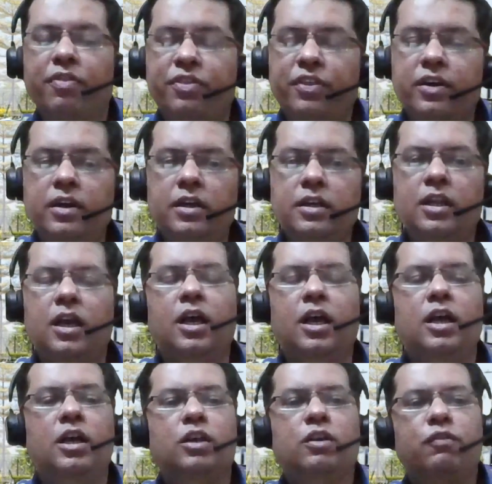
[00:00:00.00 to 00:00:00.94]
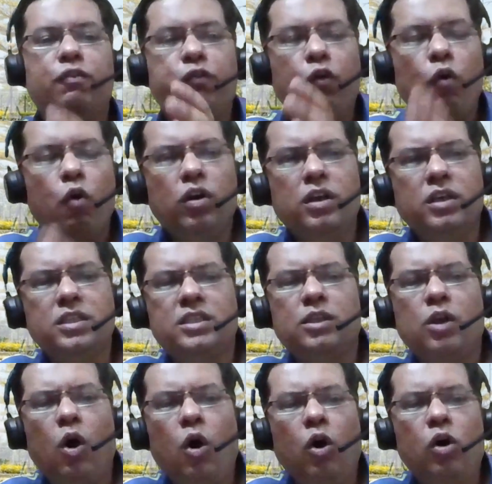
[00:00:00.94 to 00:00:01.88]
Third,
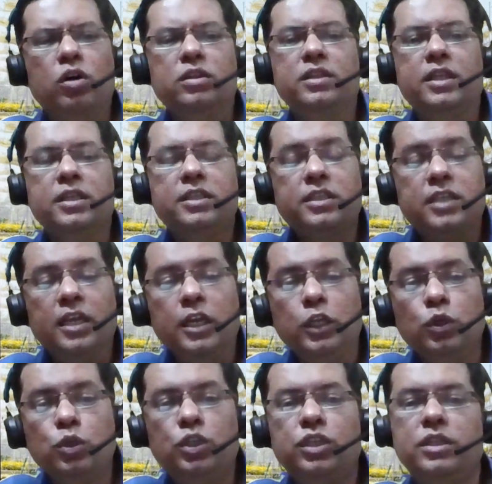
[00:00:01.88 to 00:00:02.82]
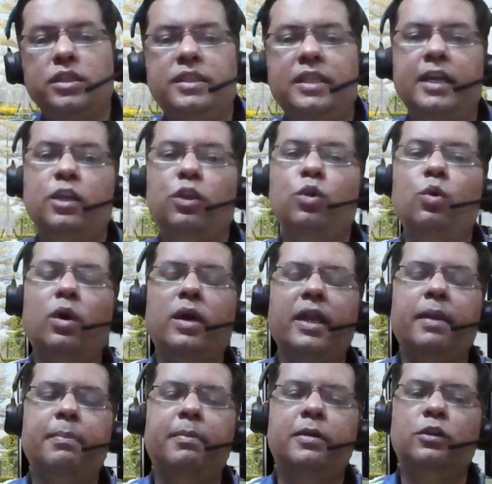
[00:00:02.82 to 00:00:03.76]
focus on the solution that you are
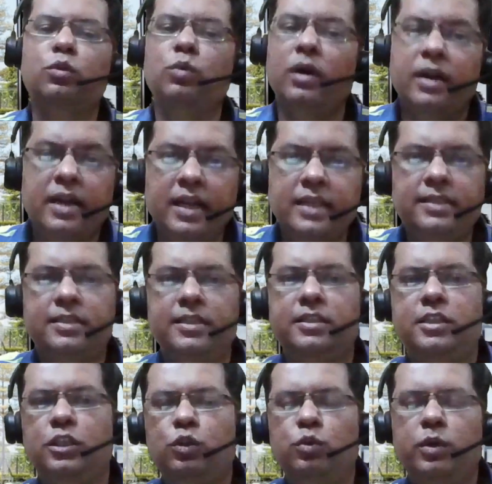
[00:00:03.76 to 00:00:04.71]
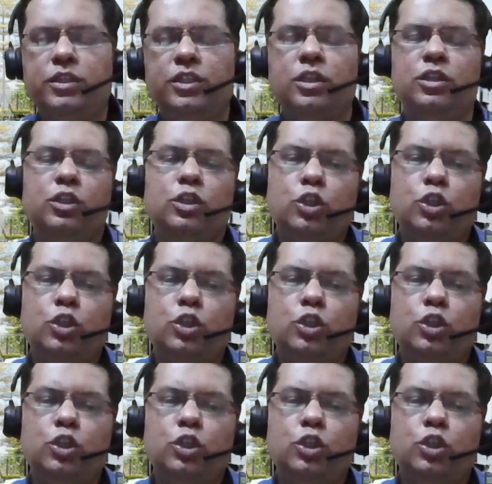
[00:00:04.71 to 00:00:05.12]
able to address the situation.